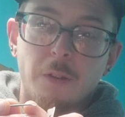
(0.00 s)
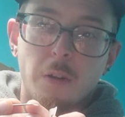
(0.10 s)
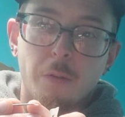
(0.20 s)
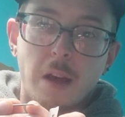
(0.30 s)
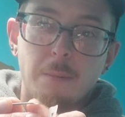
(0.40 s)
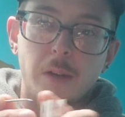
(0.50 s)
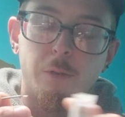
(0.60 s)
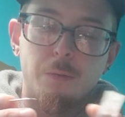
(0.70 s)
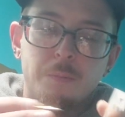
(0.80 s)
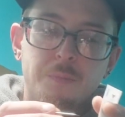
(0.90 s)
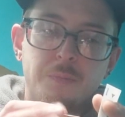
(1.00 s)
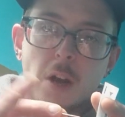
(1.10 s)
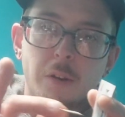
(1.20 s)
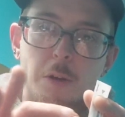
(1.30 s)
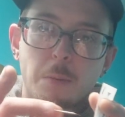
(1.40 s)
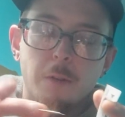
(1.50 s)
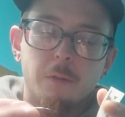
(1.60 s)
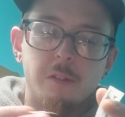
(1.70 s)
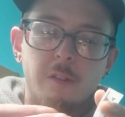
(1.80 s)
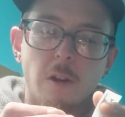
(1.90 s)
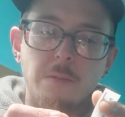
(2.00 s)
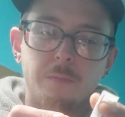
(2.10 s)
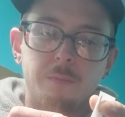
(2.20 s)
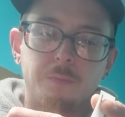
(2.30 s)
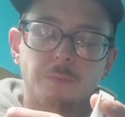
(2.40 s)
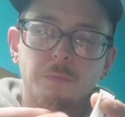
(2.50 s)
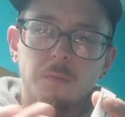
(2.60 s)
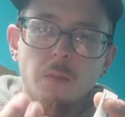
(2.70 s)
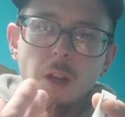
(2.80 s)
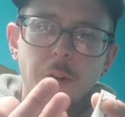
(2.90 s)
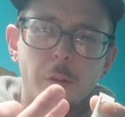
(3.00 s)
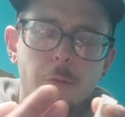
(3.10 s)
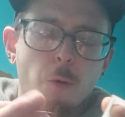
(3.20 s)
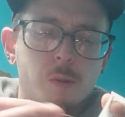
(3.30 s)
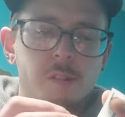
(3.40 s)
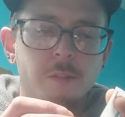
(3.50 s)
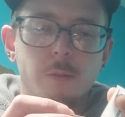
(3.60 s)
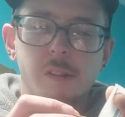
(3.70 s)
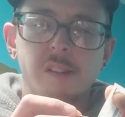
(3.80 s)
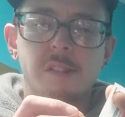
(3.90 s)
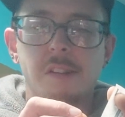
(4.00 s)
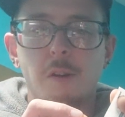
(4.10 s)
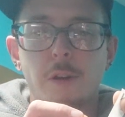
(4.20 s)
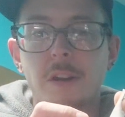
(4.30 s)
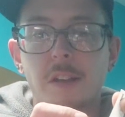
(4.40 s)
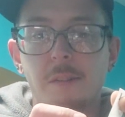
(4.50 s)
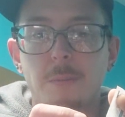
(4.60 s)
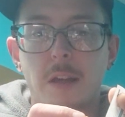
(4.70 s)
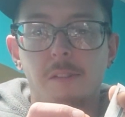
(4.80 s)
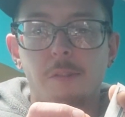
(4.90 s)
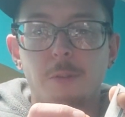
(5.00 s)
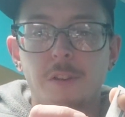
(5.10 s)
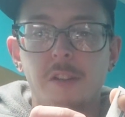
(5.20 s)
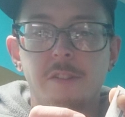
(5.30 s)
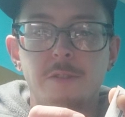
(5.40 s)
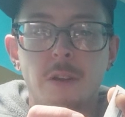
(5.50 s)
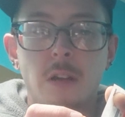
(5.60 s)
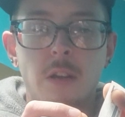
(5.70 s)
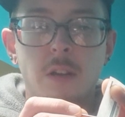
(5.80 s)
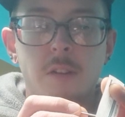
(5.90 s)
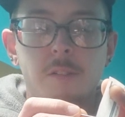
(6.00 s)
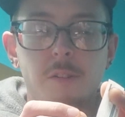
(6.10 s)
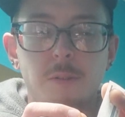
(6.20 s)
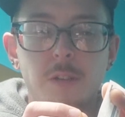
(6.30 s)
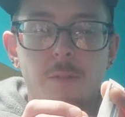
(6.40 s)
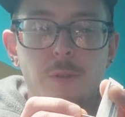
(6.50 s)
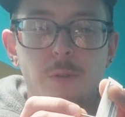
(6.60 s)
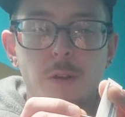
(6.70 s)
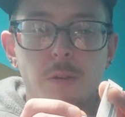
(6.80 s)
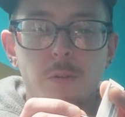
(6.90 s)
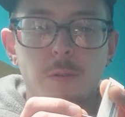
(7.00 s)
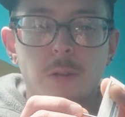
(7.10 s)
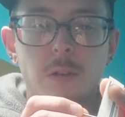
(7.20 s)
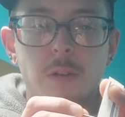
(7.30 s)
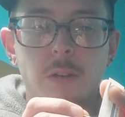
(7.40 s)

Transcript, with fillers: to follow that bevel, not to go perfectly straight, due to the forces of resistance on it as it passes through tissue. So if you go